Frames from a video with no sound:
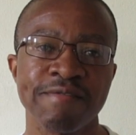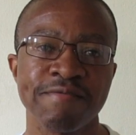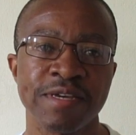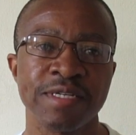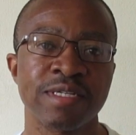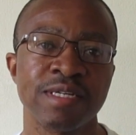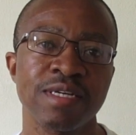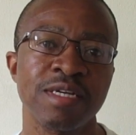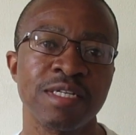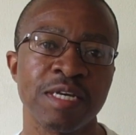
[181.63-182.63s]
a fit
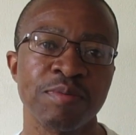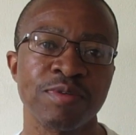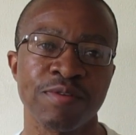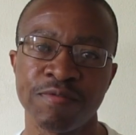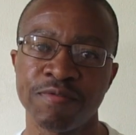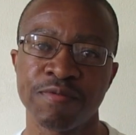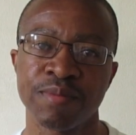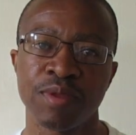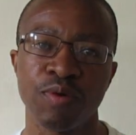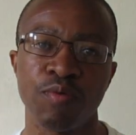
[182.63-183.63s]
in terms of
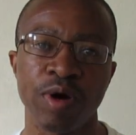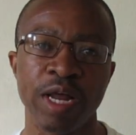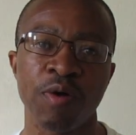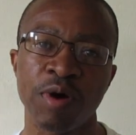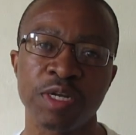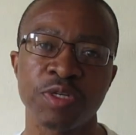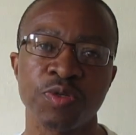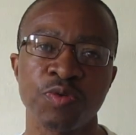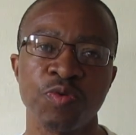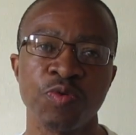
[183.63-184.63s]
what I
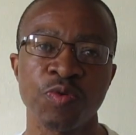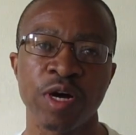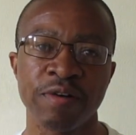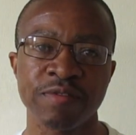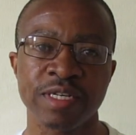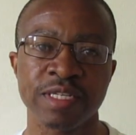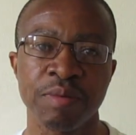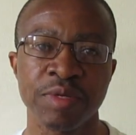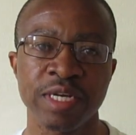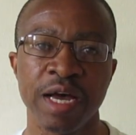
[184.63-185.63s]
wanted to do after
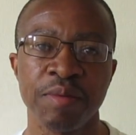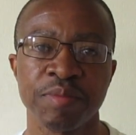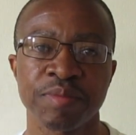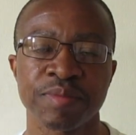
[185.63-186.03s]
some time.